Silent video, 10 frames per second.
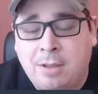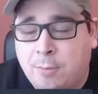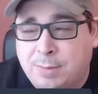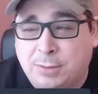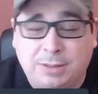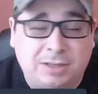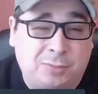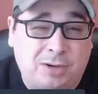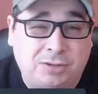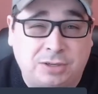We've been doing this
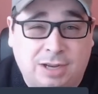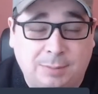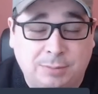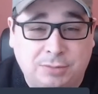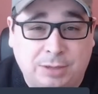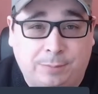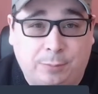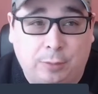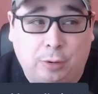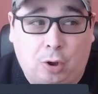question time stream
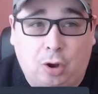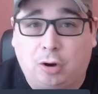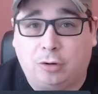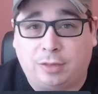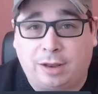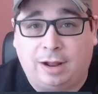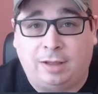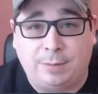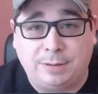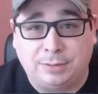for longer than
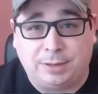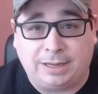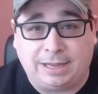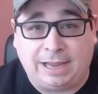I've been doing